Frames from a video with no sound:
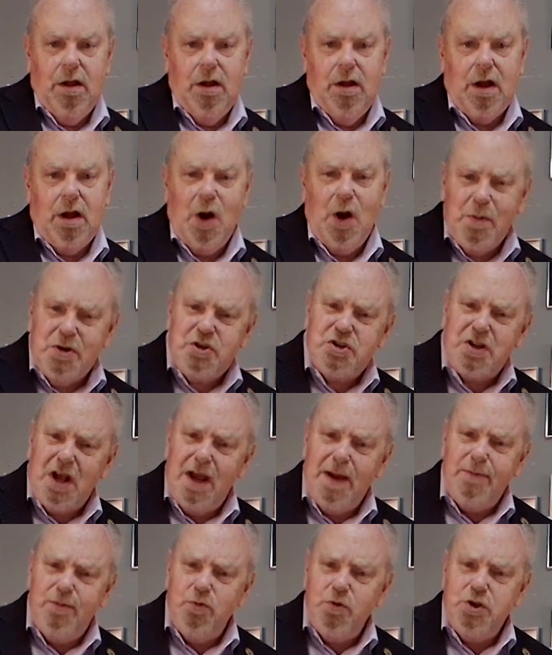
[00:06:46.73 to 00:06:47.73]
How much
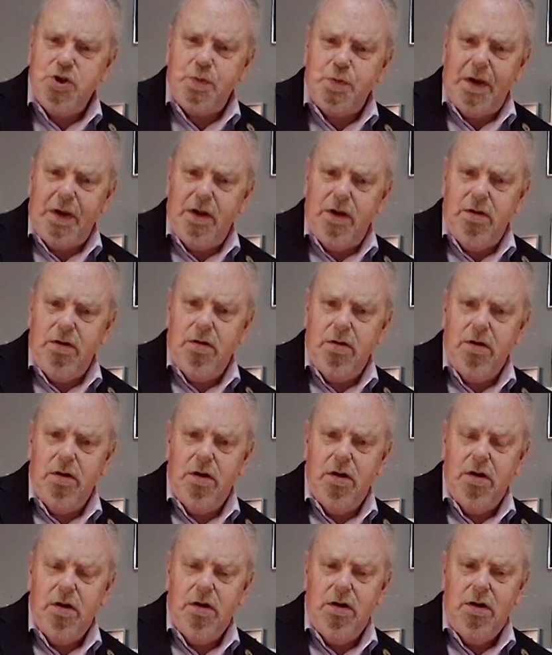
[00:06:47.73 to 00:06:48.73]
time do we spend,
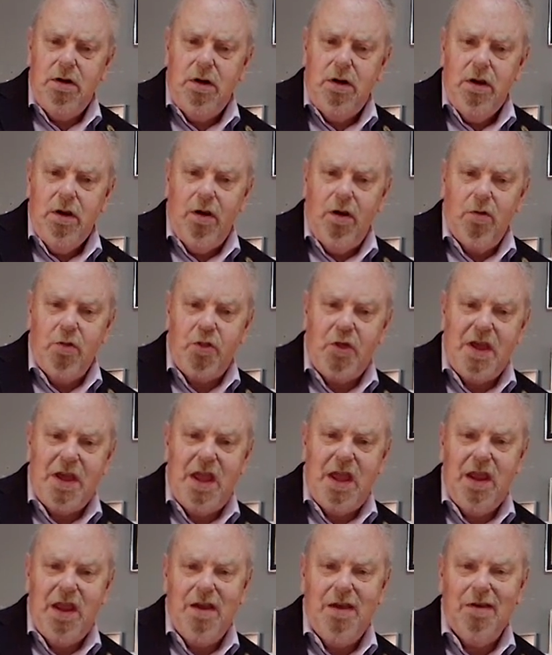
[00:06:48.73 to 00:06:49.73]

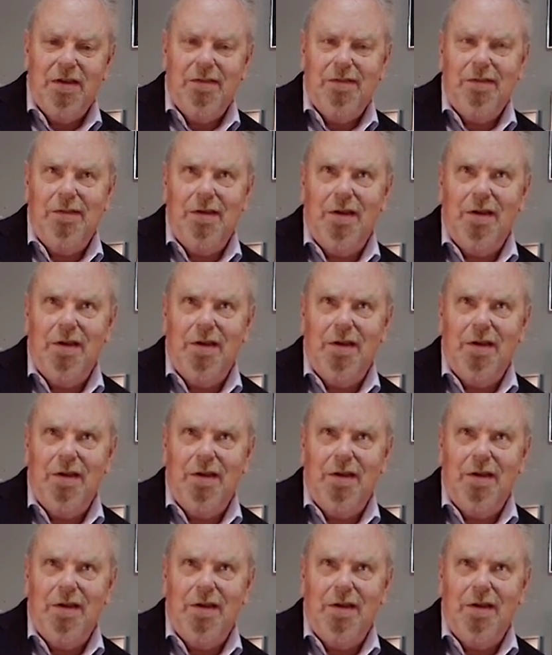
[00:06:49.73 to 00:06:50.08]
thinking